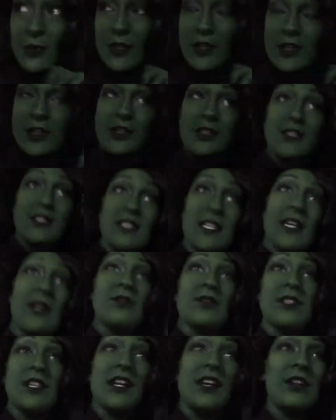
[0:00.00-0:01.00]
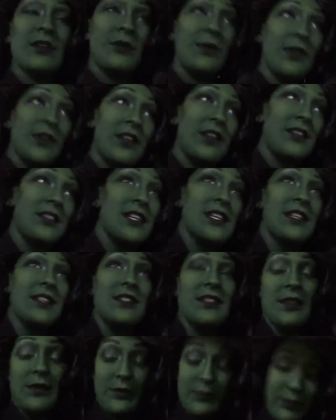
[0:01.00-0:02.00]
we are downtown and we're going to take
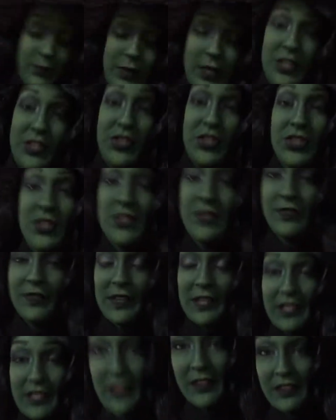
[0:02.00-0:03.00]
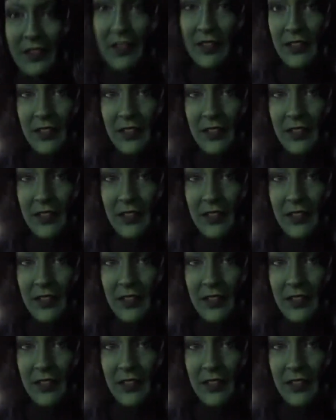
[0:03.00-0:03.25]
some pictures. If I can